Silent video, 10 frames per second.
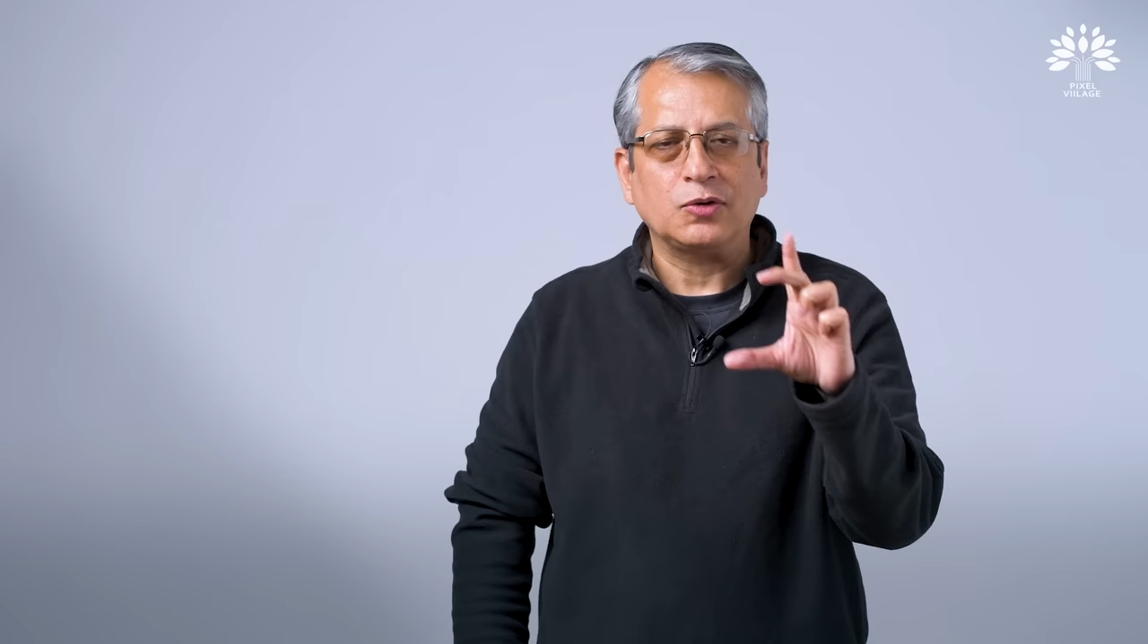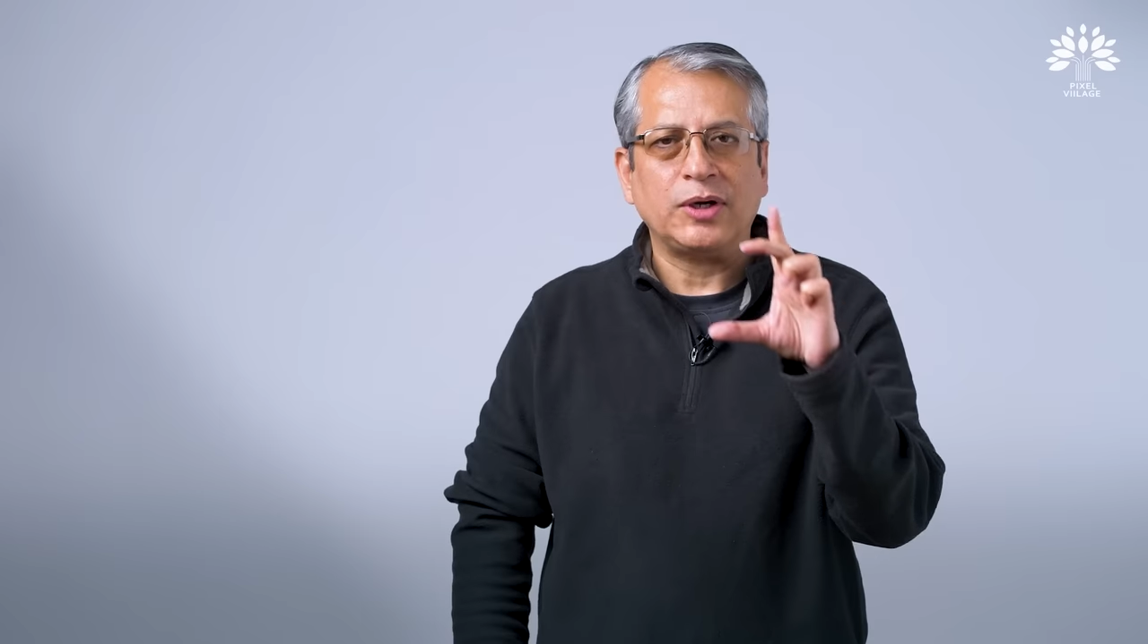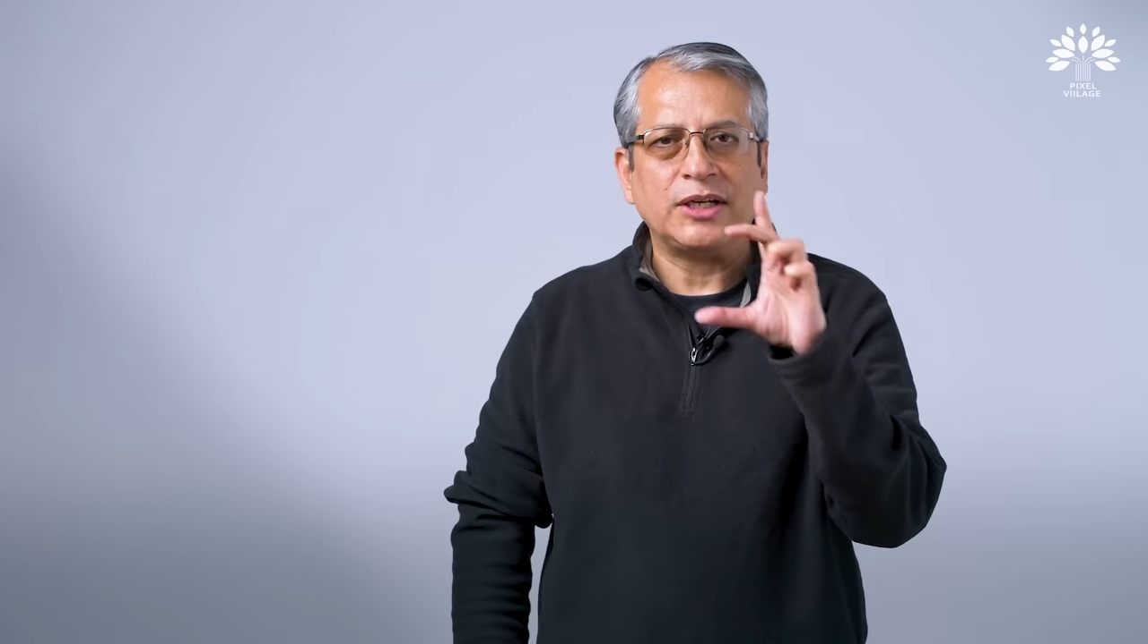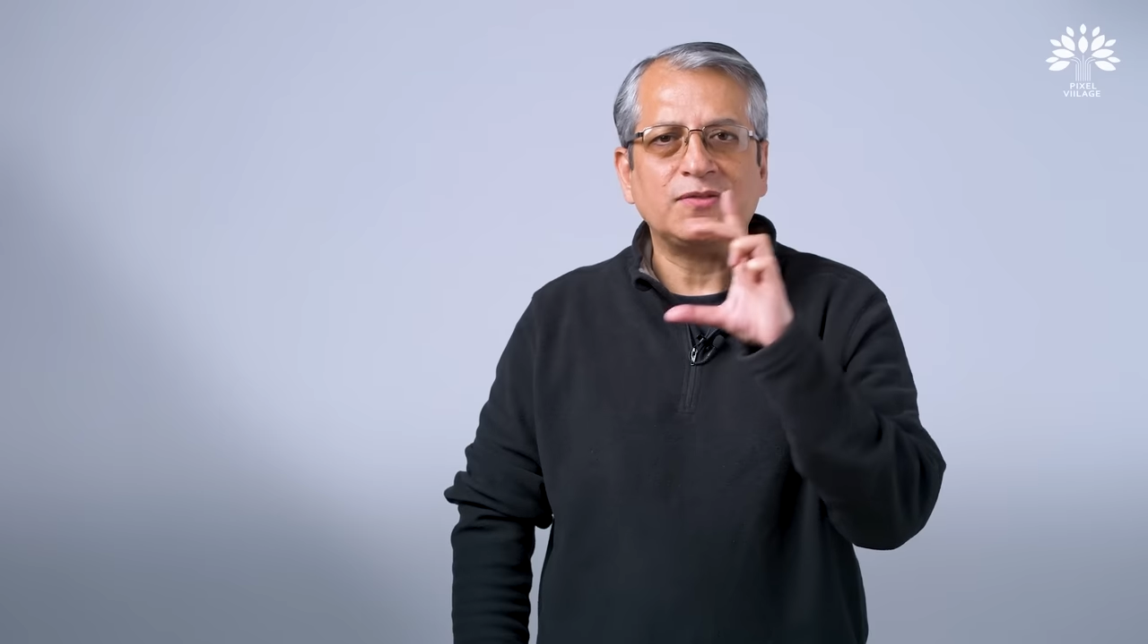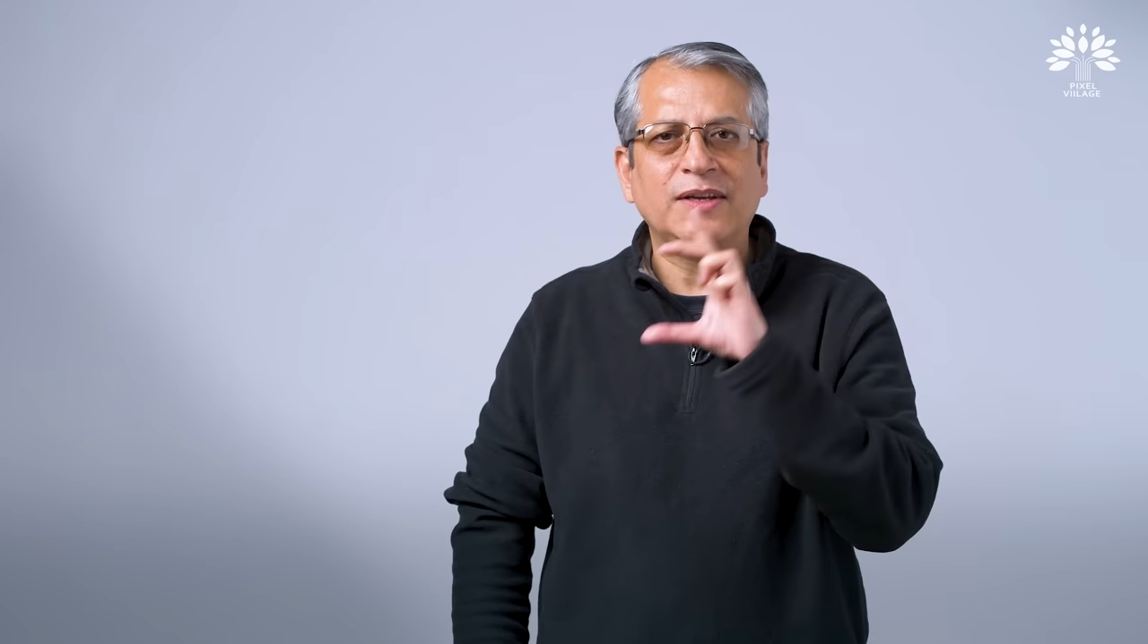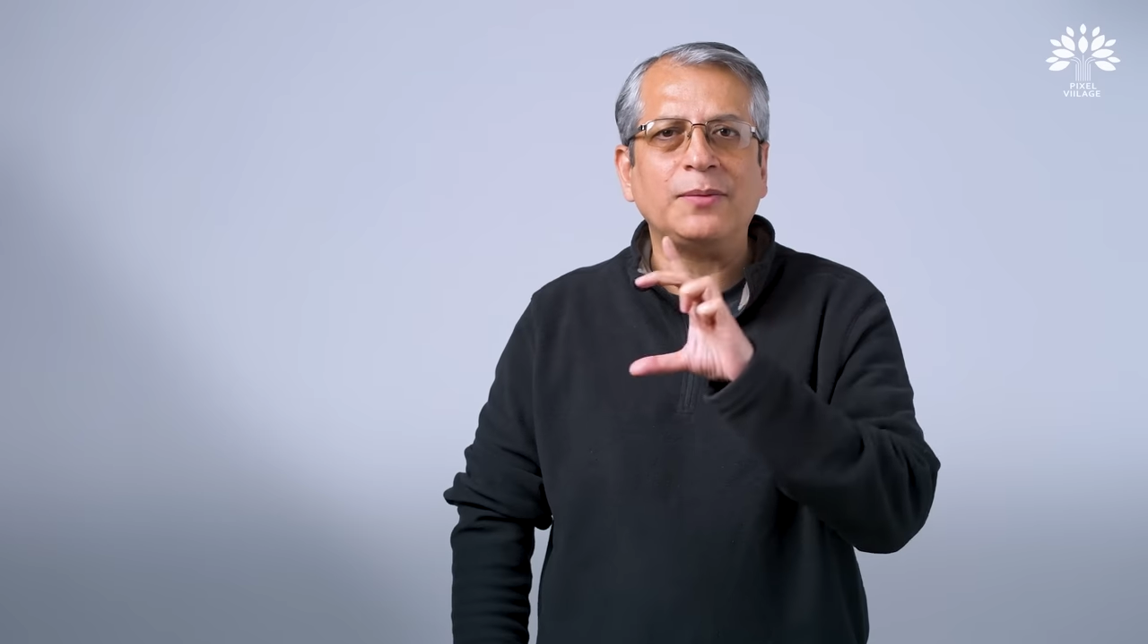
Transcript: So it is very